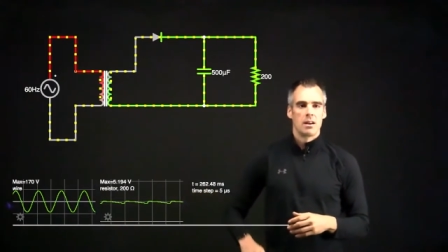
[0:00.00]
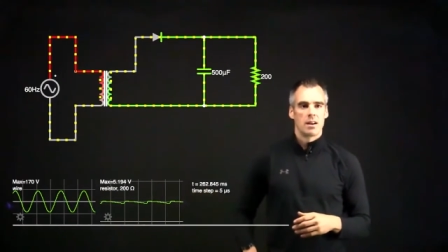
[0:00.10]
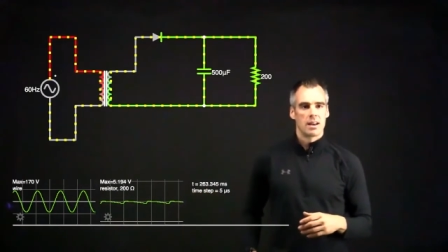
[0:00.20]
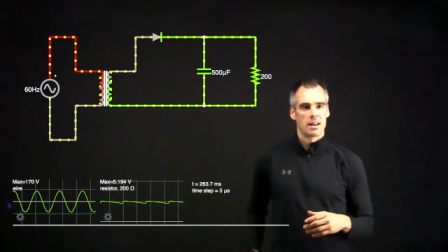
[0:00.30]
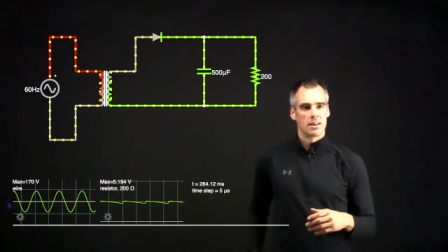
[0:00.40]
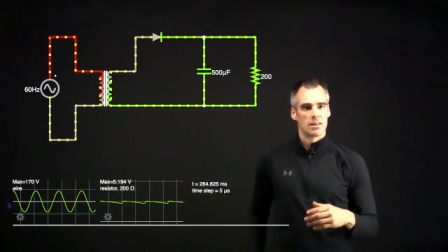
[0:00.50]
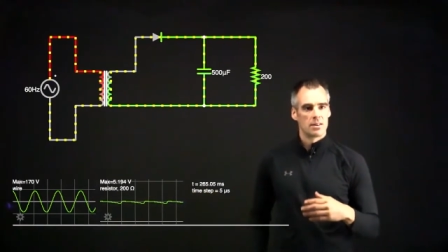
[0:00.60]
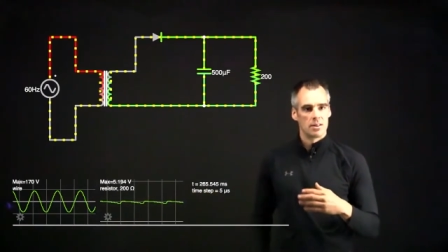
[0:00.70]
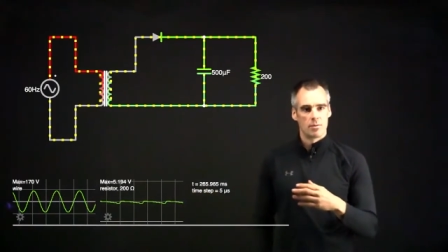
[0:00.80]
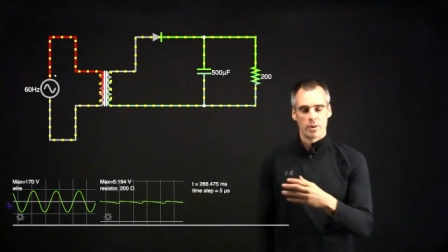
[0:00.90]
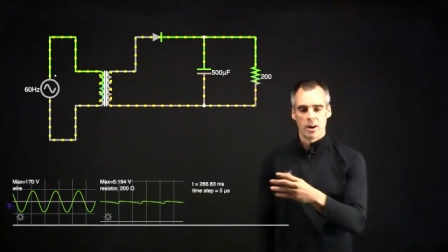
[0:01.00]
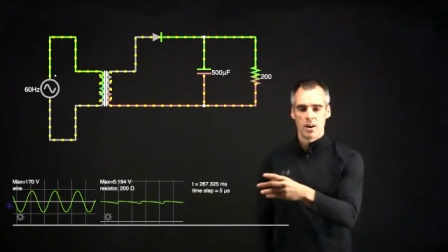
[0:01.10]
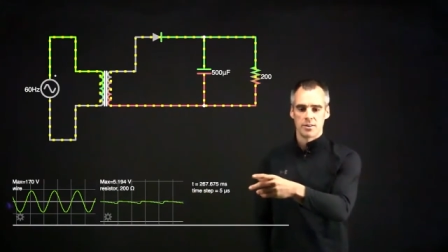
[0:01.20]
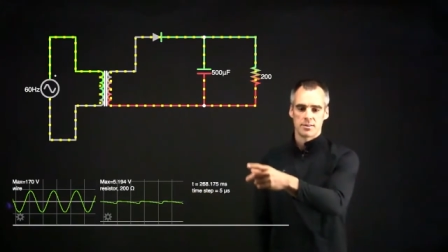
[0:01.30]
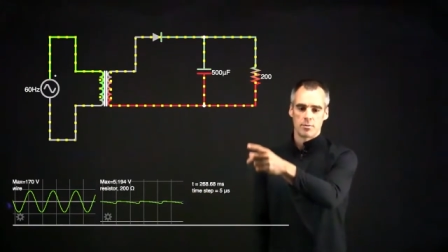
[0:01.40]
and
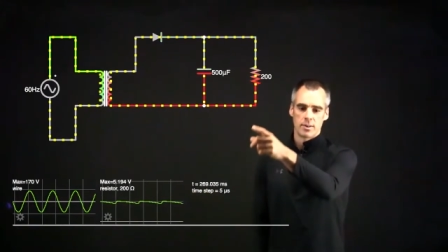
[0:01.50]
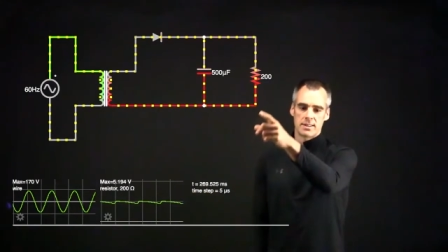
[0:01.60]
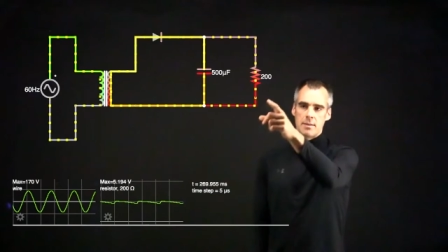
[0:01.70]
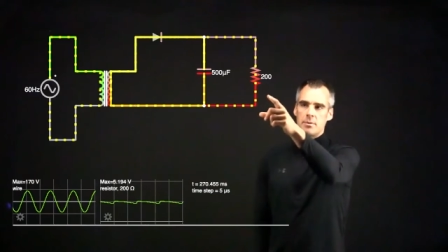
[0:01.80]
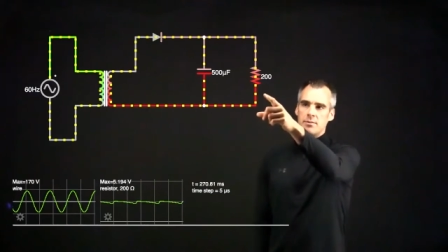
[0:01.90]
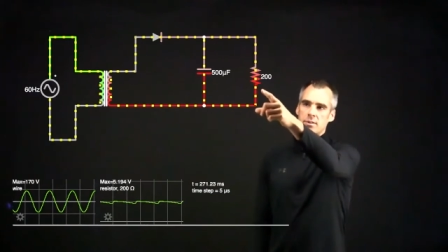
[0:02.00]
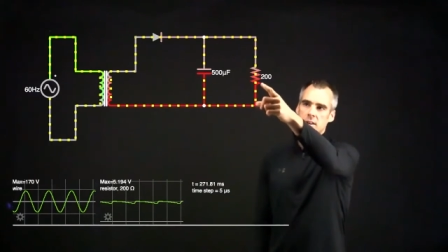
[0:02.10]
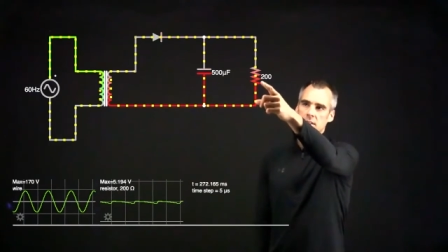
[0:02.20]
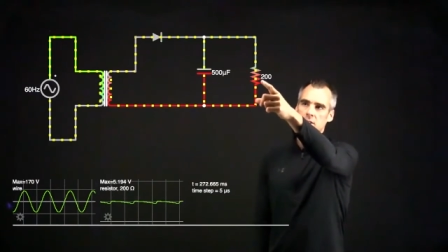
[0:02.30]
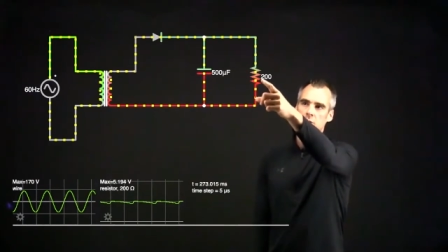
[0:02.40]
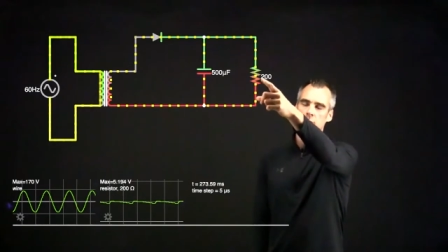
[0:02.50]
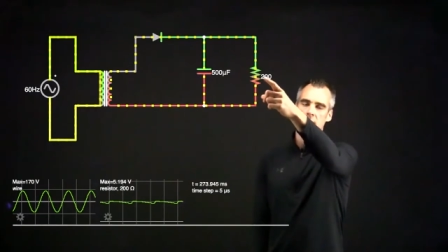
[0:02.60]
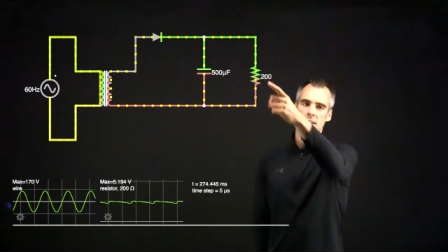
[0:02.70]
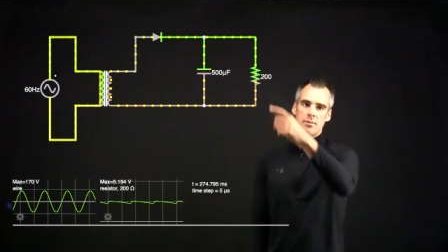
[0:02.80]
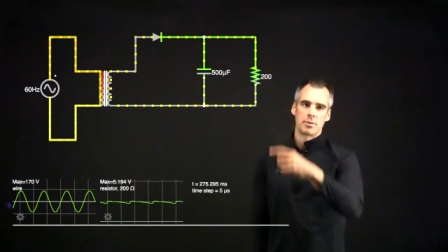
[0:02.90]
regardless of what type of load we
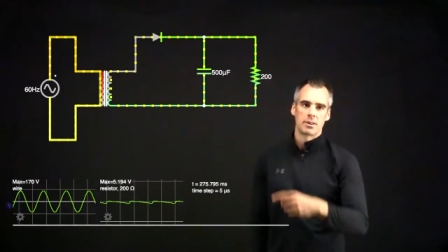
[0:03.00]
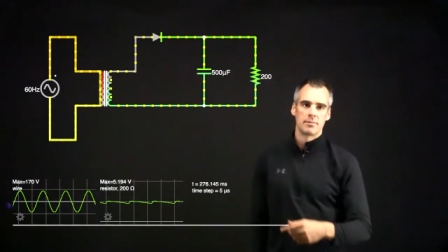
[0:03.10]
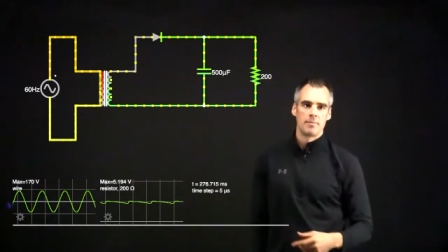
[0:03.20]
have up here.